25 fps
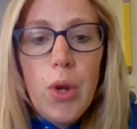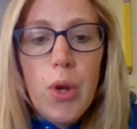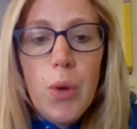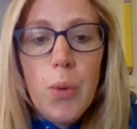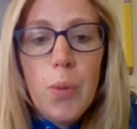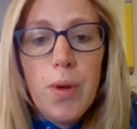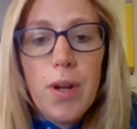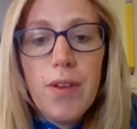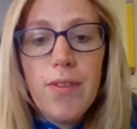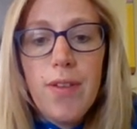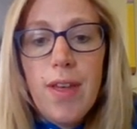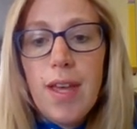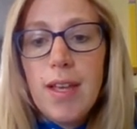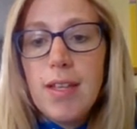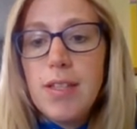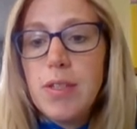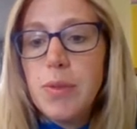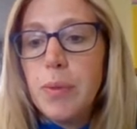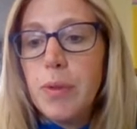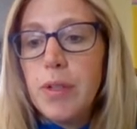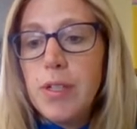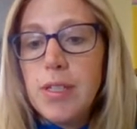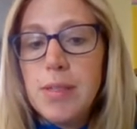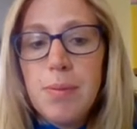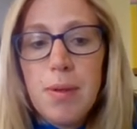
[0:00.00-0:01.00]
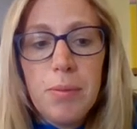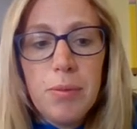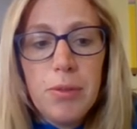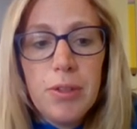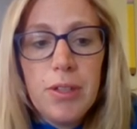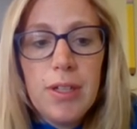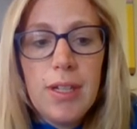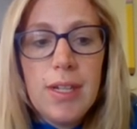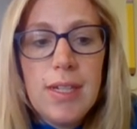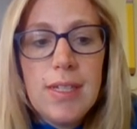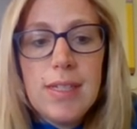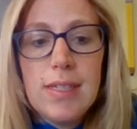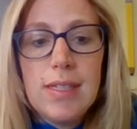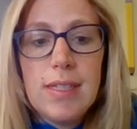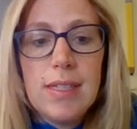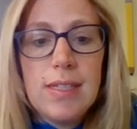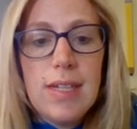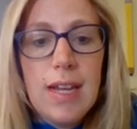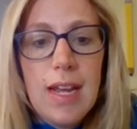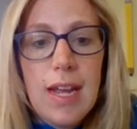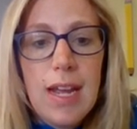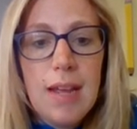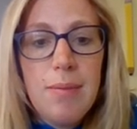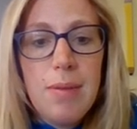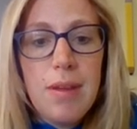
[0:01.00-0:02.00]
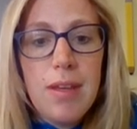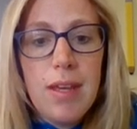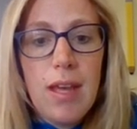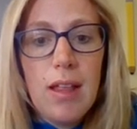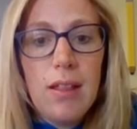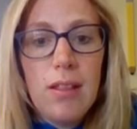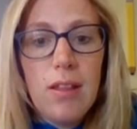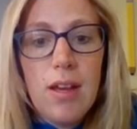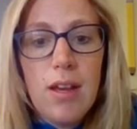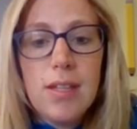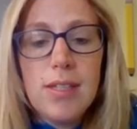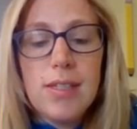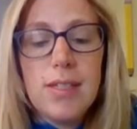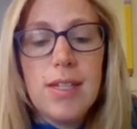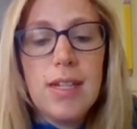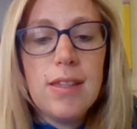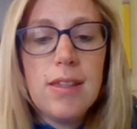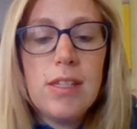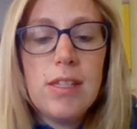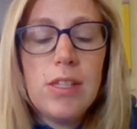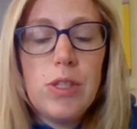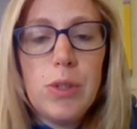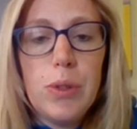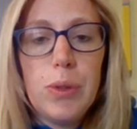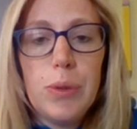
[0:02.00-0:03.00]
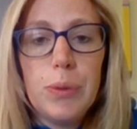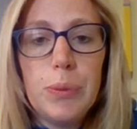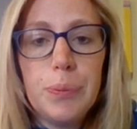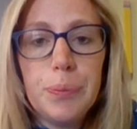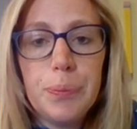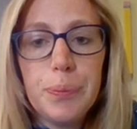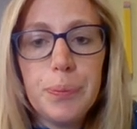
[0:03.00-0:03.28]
One of Hank's worst memories is the time he got lost at the zoo.